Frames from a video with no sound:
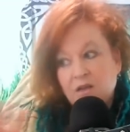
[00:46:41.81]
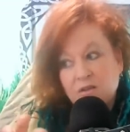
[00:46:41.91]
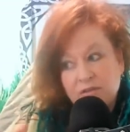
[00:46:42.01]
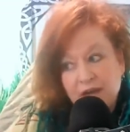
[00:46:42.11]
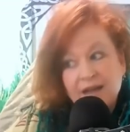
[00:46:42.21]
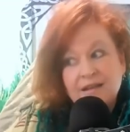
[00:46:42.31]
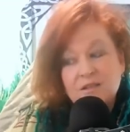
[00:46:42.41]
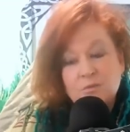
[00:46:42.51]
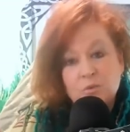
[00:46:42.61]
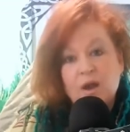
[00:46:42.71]
So that
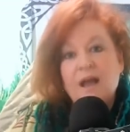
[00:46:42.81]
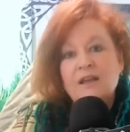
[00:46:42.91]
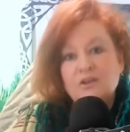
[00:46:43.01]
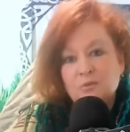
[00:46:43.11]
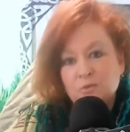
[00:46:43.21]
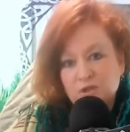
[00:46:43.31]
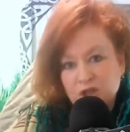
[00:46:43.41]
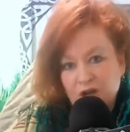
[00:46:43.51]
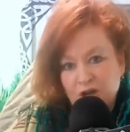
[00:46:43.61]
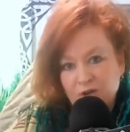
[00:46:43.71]
is where you would
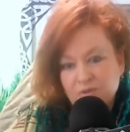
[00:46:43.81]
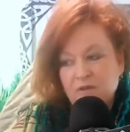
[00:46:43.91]
go.